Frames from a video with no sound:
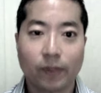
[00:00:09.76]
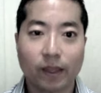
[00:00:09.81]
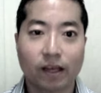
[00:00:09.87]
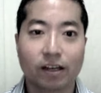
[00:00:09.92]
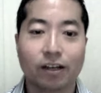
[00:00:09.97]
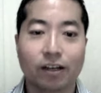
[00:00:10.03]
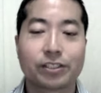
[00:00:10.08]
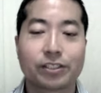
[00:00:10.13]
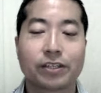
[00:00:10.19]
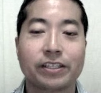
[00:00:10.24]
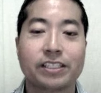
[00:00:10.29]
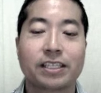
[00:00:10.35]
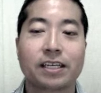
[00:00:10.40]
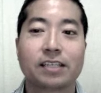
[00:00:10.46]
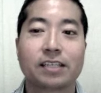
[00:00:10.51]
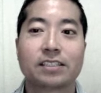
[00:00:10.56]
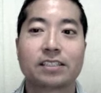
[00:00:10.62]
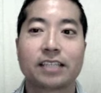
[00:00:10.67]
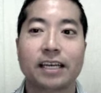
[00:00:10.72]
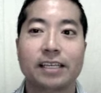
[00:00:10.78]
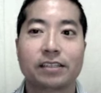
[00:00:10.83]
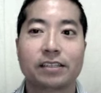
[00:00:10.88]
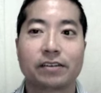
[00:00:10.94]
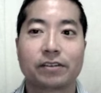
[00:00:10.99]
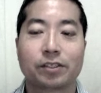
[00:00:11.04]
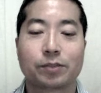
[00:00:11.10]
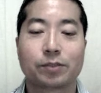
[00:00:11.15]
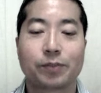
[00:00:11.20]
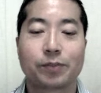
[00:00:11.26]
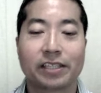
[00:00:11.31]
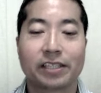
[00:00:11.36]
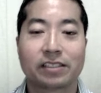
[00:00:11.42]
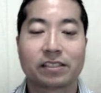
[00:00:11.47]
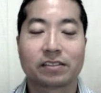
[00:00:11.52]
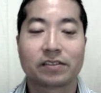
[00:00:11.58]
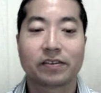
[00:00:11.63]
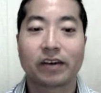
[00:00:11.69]
So the second stage of this
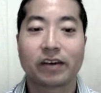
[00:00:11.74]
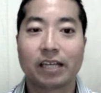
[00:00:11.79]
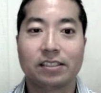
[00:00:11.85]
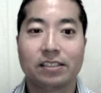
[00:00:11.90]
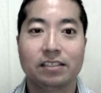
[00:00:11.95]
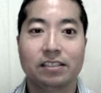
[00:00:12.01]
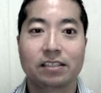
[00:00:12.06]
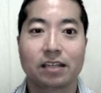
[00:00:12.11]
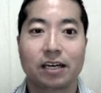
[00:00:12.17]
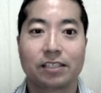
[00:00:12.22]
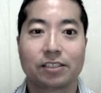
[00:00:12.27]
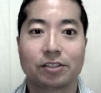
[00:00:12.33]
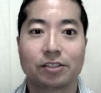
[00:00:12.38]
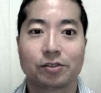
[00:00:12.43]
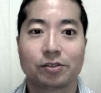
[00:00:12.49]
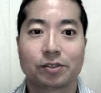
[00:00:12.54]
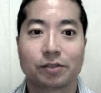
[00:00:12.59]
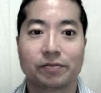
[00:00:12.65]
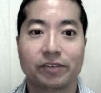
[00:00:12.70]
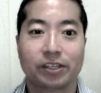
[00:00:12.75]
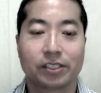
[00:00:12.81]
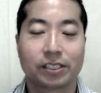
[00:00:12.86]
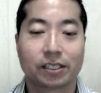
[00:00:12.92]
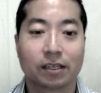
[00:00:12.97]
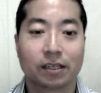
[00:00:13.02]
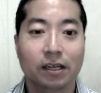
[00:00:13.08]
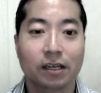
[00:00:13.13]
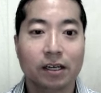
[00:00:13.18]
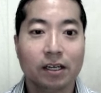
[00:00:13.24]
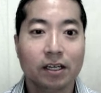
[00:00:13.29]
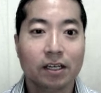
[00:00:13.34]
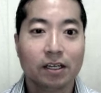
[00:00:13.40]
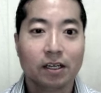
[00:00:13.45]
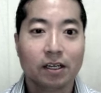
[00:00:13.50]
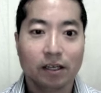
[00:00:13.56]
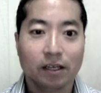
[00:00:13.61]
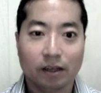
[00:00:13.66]
process of ideological subversion
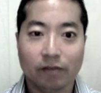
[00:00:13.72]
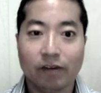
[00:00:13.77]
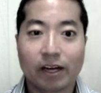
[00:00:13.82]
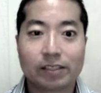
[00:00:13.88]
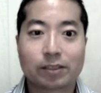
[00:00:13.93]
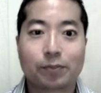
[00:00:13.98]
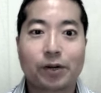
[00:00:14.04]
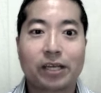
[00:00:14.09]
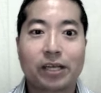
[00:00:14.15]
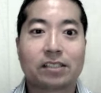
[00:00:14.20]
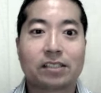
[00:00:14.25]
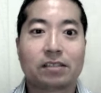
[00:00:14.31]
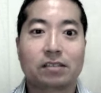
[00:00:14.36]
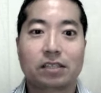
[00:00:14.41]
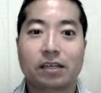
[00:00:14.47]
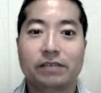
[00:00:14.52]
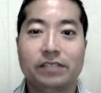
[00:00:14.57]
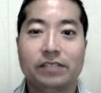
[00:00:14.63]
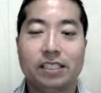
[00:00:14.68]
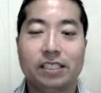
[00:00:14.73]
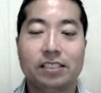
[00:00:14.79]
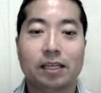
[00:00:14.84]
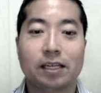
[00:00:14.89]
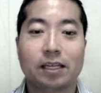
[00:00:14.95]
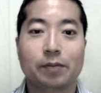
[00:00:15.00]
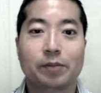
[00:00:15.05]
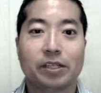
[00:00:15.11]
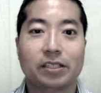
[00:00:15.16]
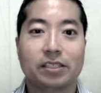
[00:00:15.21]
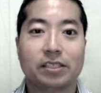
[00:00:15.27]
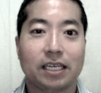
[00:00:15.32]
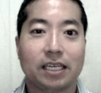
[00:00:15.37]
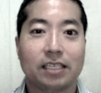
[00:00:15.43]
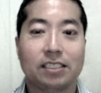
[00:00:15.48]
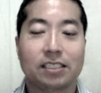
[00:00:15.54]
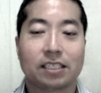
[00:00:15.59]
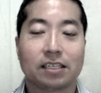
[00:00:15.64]
involves a process of
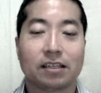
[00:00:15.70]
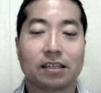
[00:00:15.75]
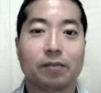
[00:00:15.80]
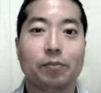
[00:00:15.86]
destabilization.